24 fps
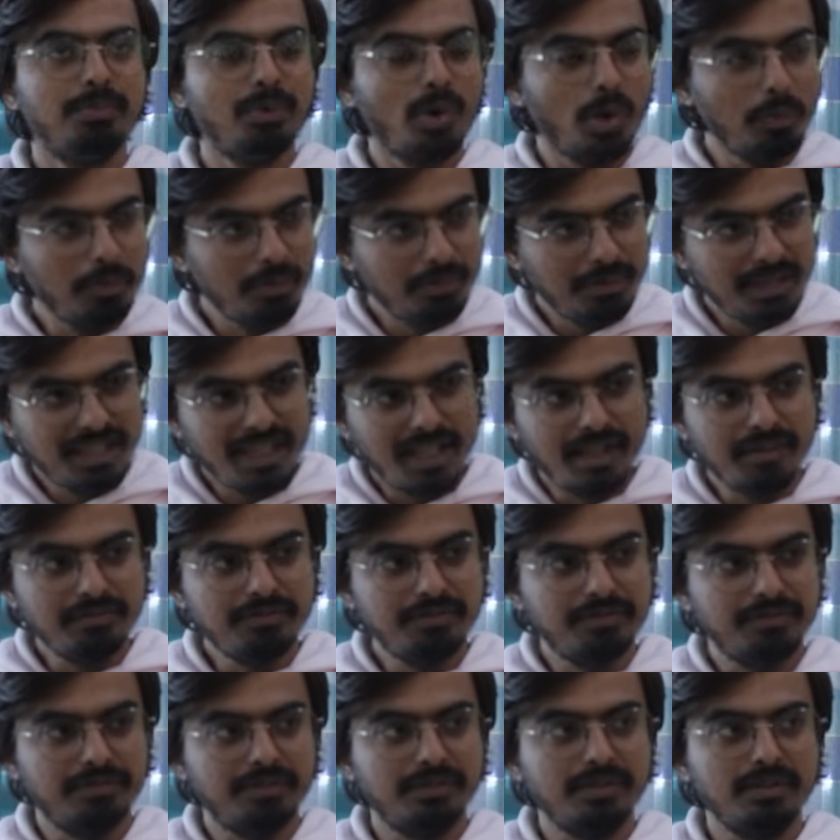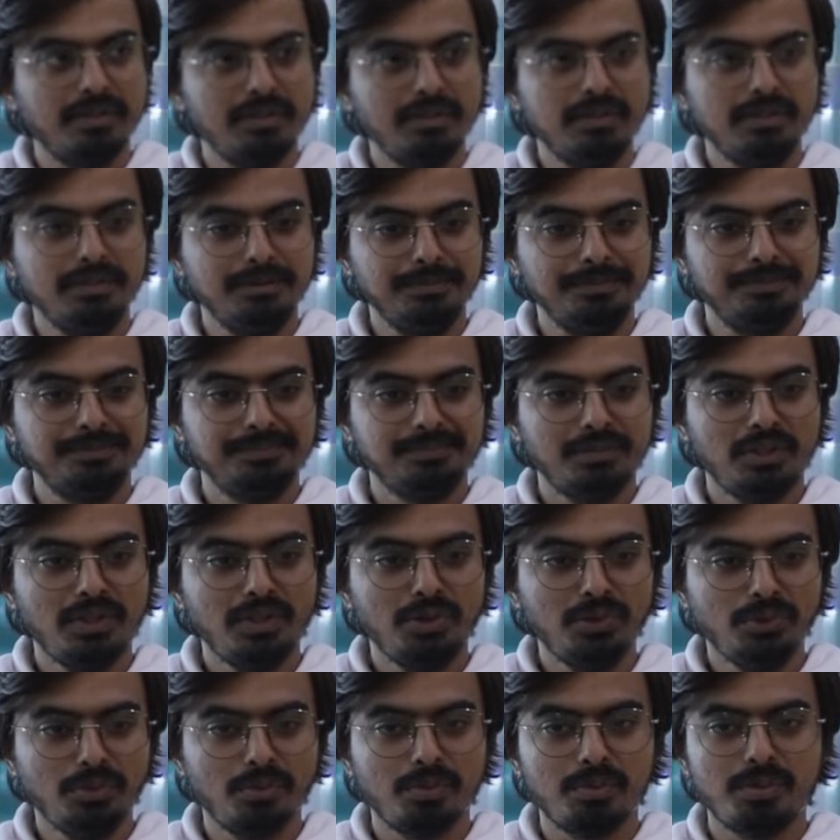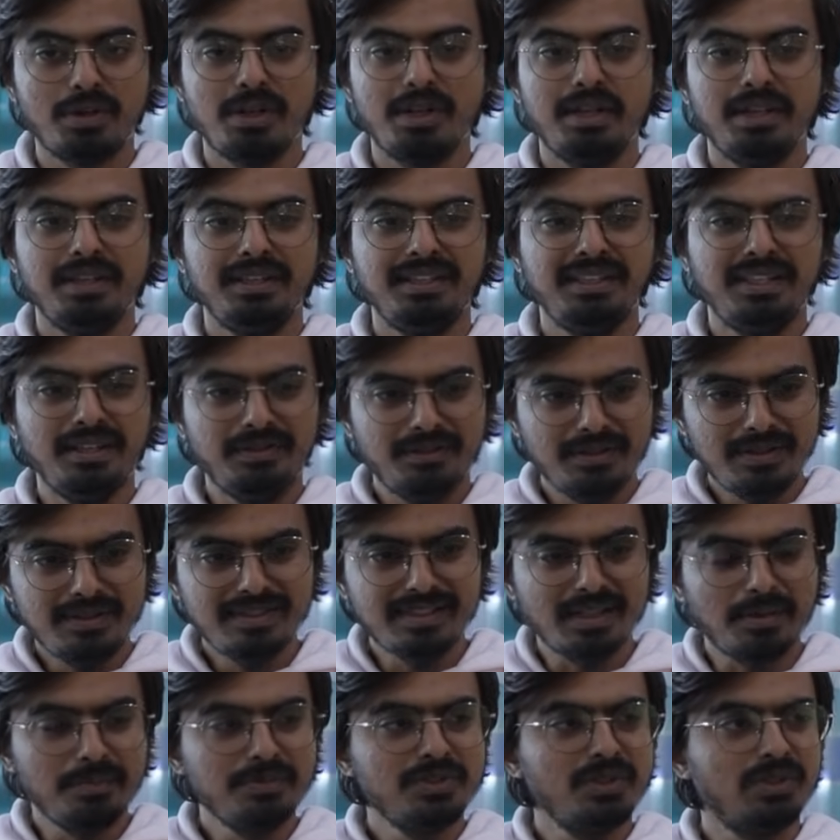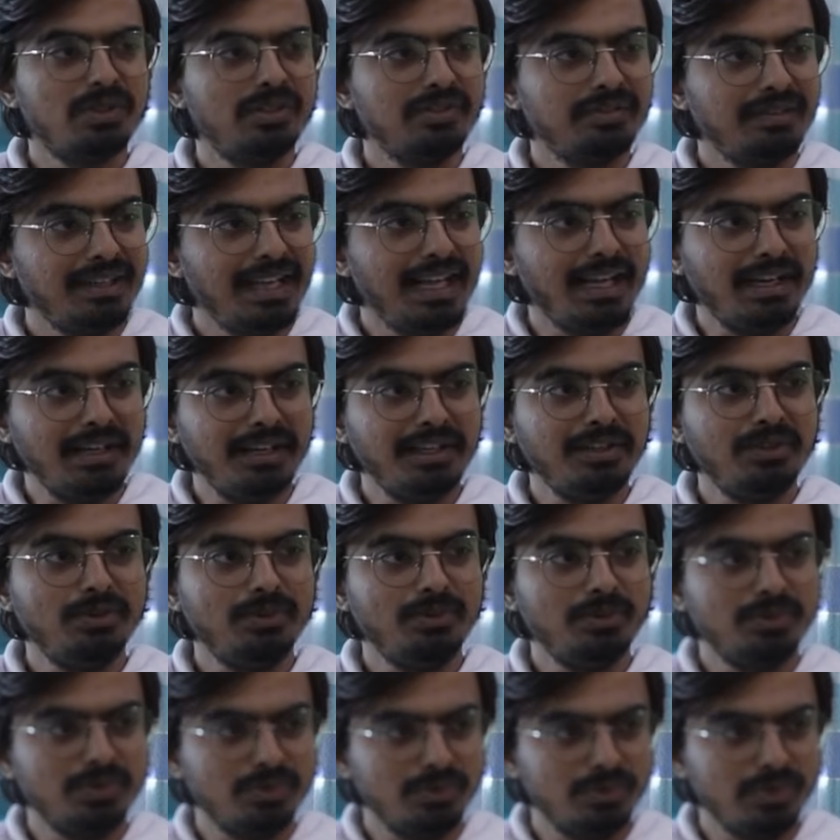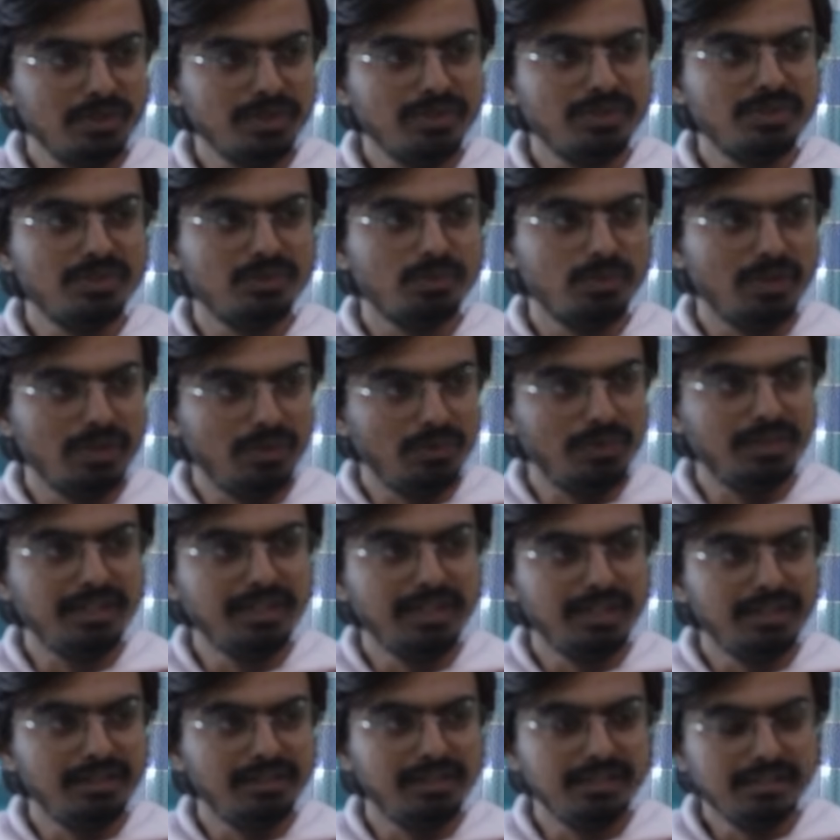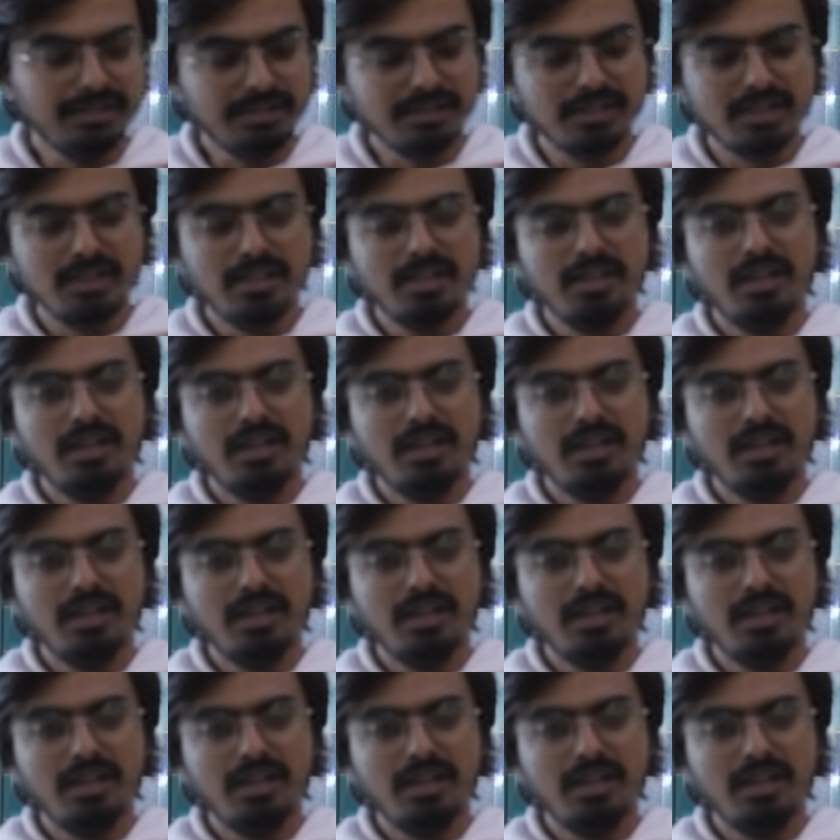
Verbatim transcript: probably have you know, given some sort of clarity to students who are looking at this.